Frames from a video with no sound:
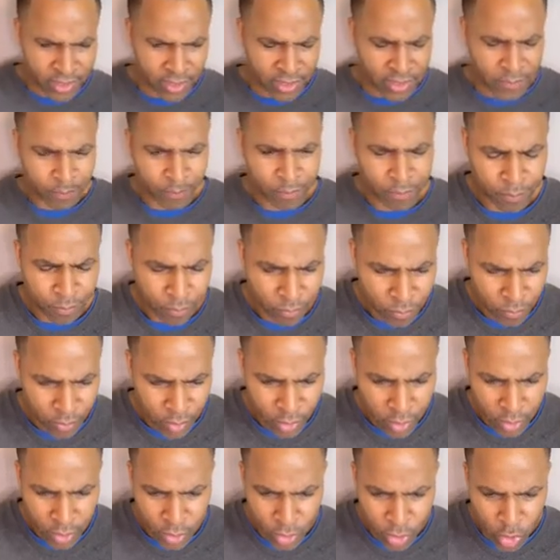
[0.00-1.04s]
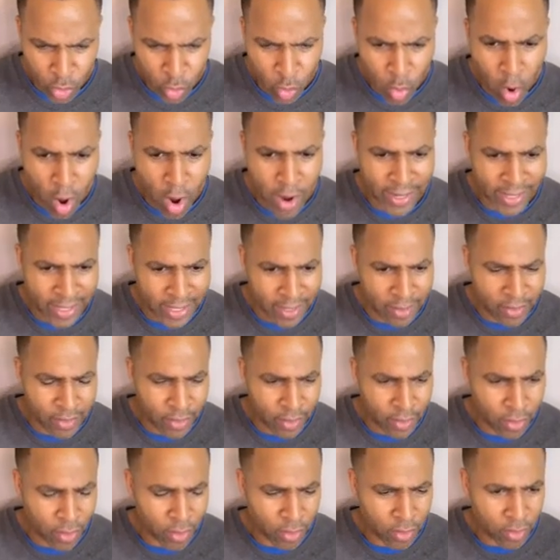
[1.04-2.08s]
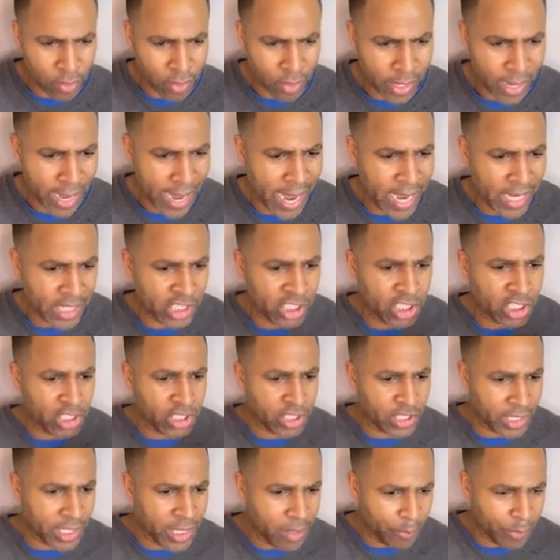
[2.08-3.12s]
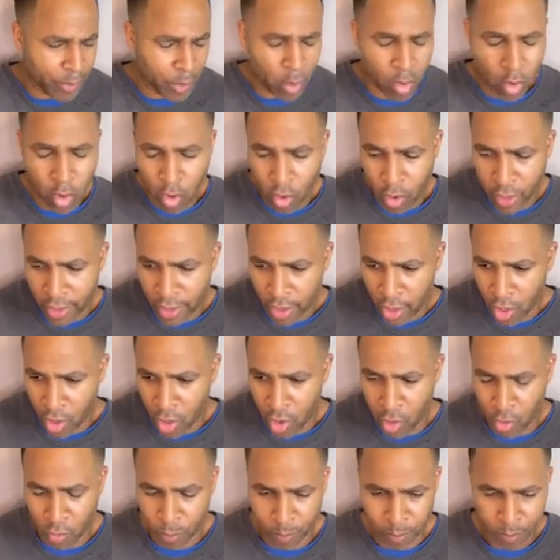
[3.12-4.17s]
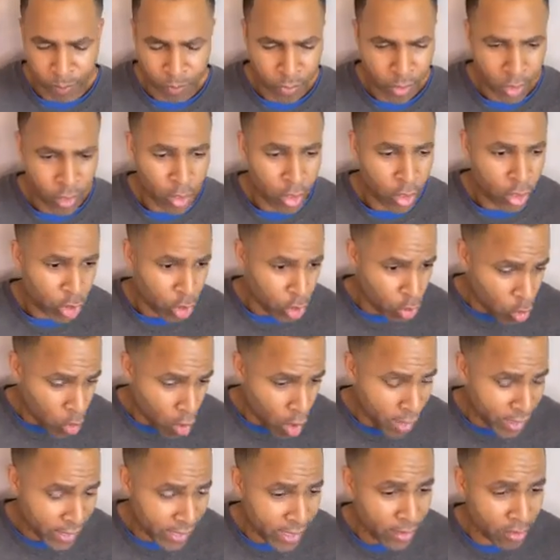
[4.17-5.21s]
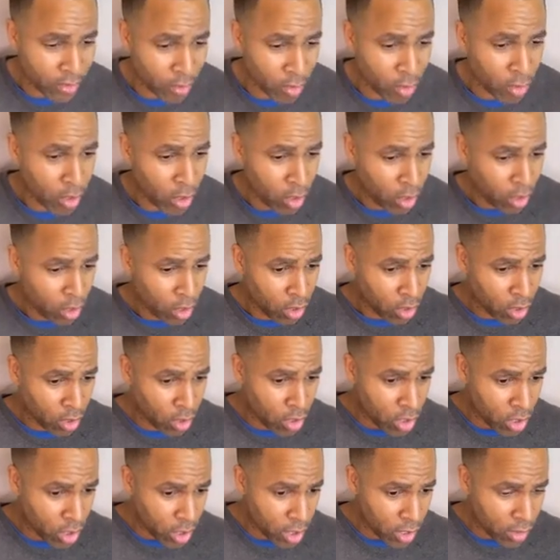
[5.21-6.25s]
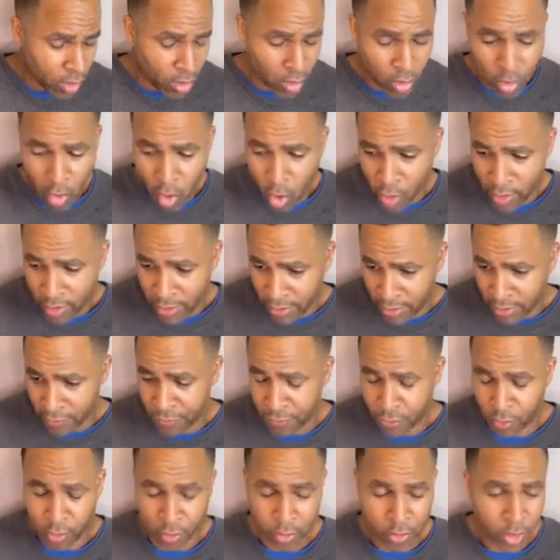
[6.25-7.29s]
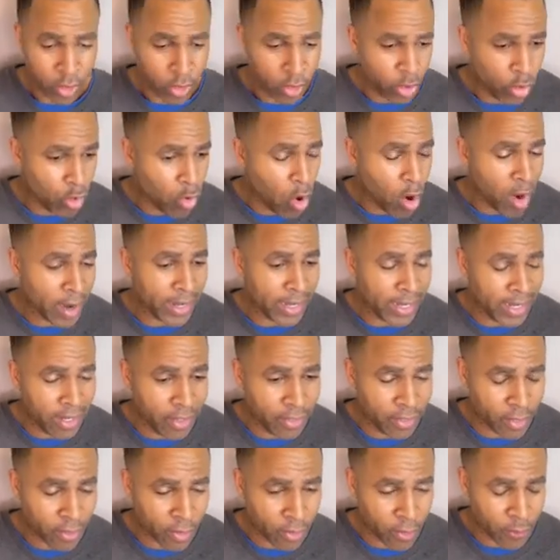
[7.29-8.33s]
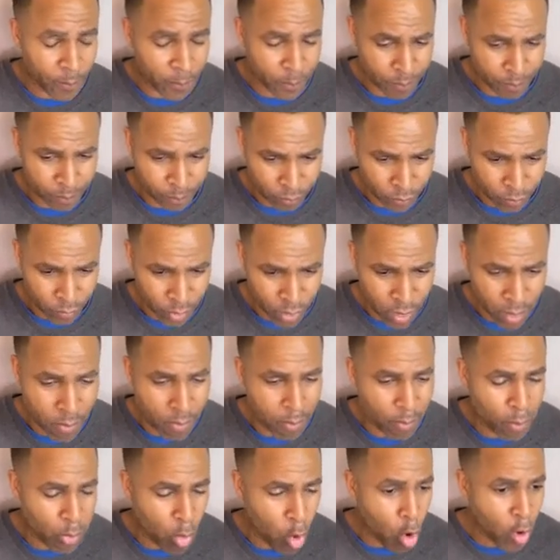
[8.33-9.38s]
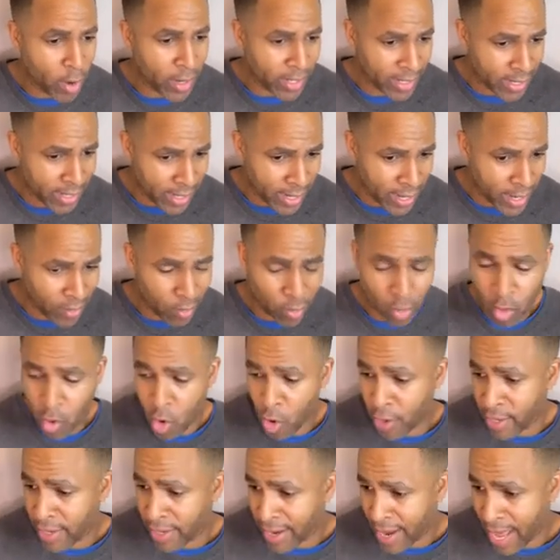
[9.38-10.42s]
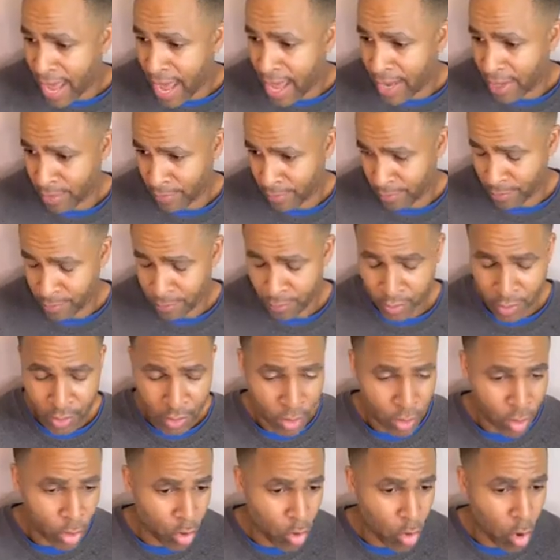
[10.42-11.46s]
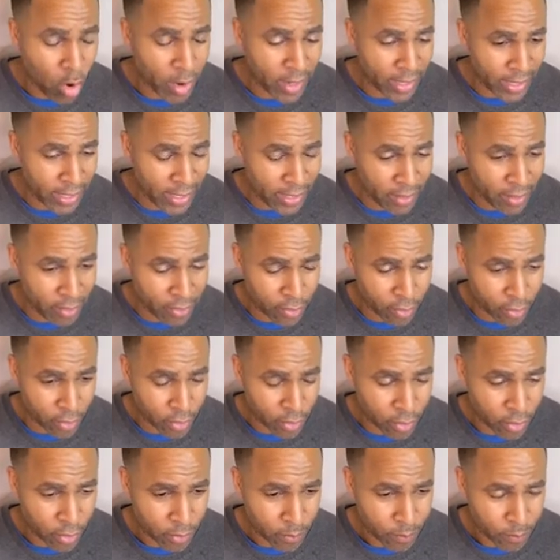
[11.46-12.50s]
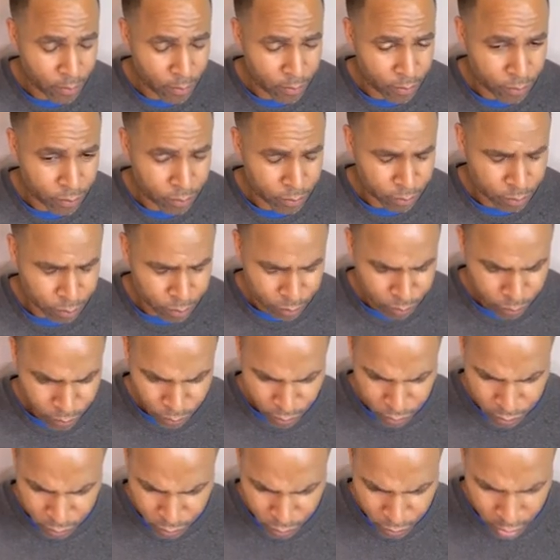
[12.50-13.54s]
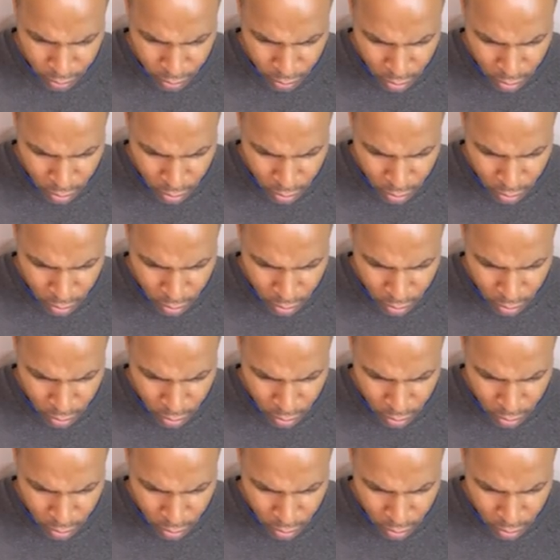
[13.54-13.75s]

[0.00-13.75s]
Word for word: you are either a sheep or a goat. You are either good or evil. You are either born again or not. You are either um